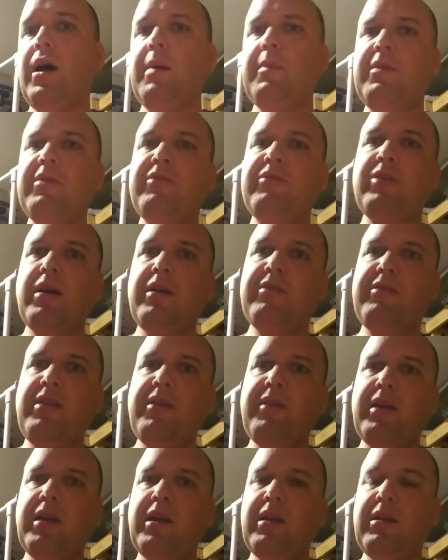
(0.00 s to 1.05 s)
I'm going to try and see
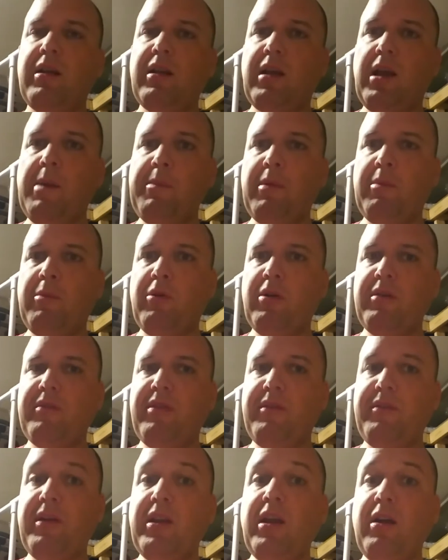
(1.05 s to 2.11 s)
if I can get a couple more of
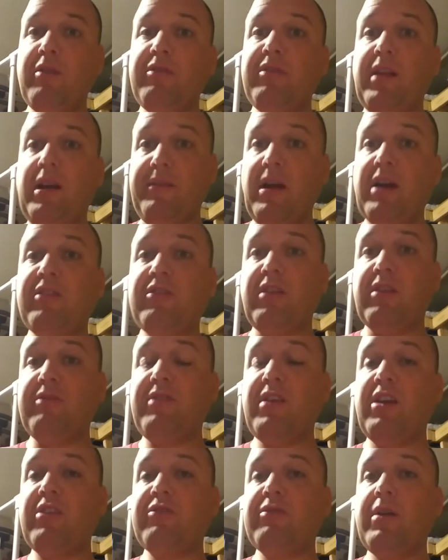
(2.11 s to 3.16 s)
the videos that I've actually
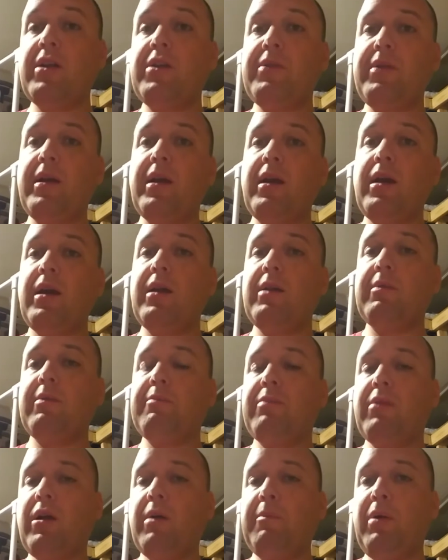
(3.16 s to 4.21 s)
finished rendering and
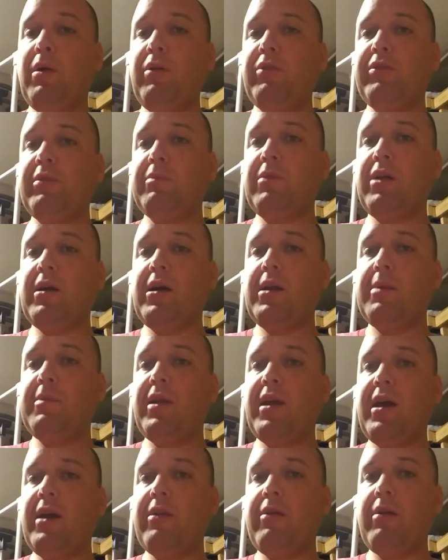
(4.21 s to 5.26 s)
compose them, cut them
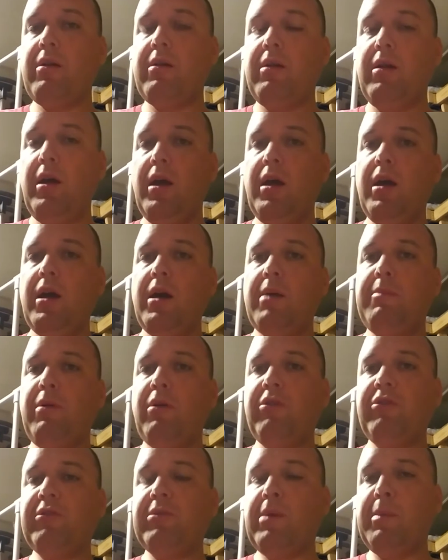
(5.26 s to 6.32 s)
together, and
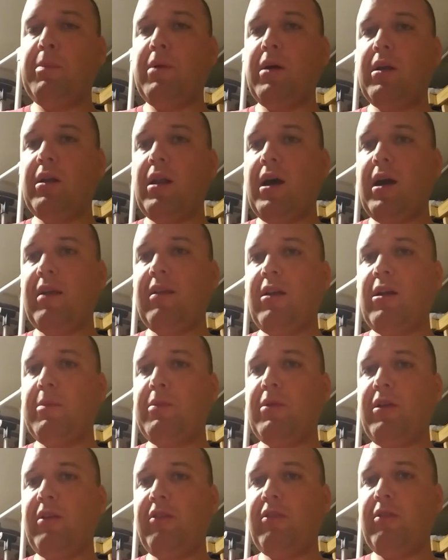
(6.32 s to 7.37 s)
post them up online here
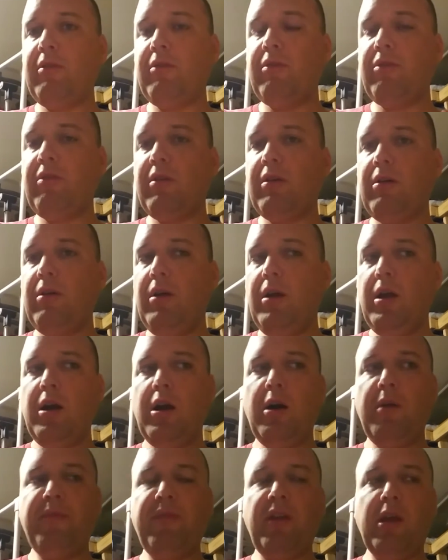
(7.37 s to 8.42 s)
pretty soon. So
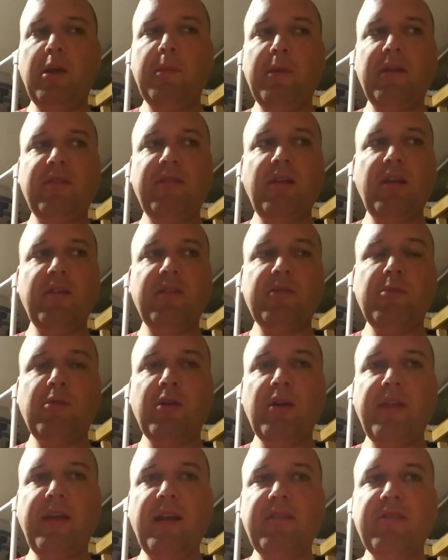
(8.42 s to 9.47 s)
hopefully you'll be seeing some
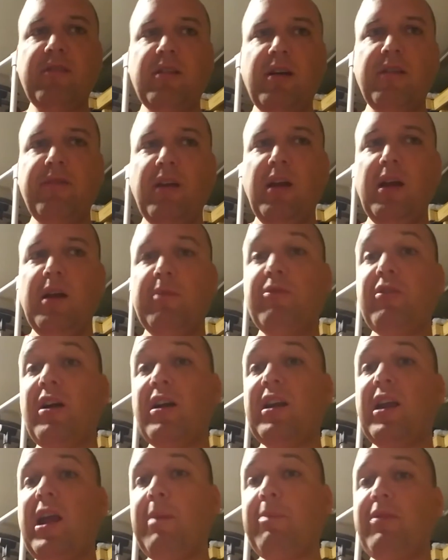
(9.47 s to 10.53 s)
more of that stuff. I'm
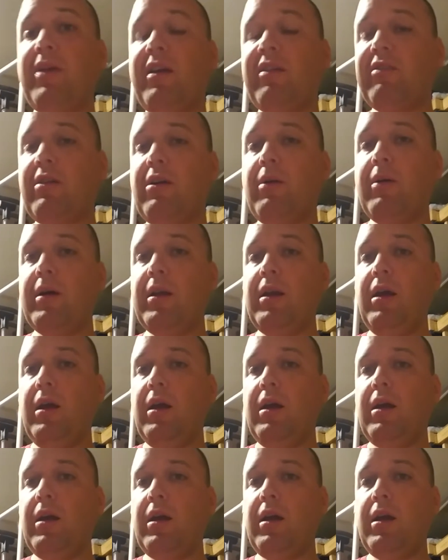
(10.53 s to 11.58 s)
trying to keep things going,
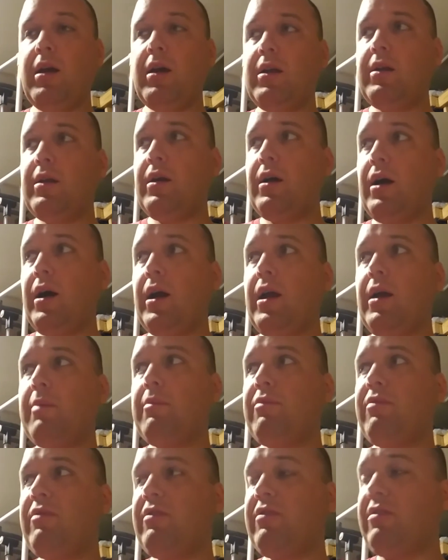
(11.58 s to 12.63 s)
and I
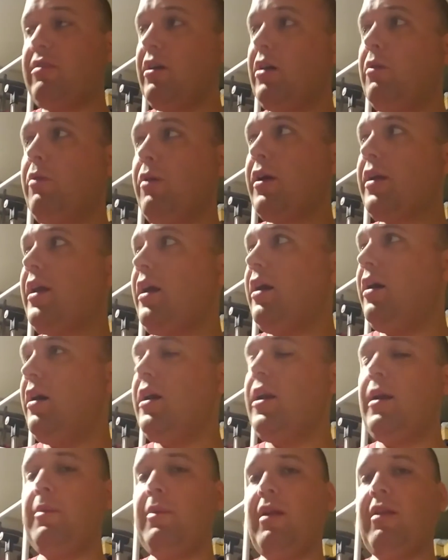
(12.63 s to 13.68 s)
am still working
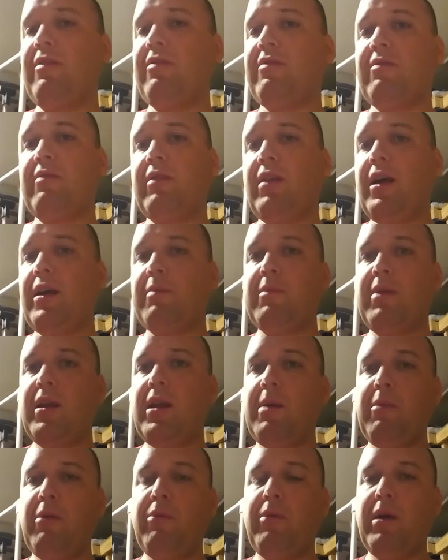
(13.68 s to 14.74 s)
on it. I mean, it's like my
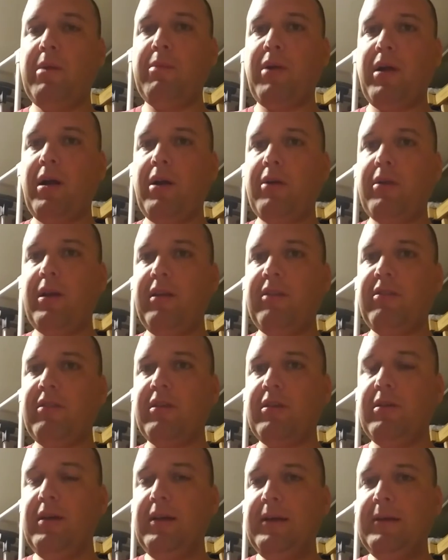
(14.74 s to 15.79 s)
#1 priority.
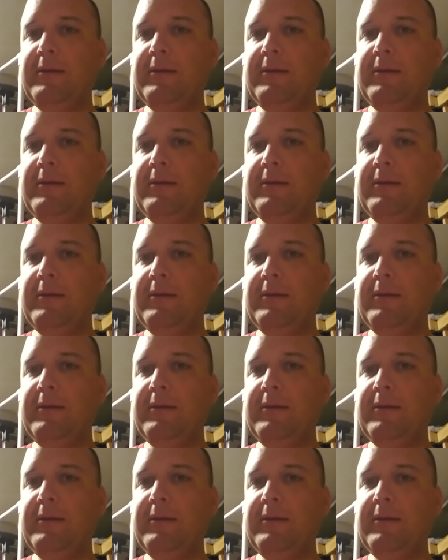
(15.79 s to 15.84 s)
So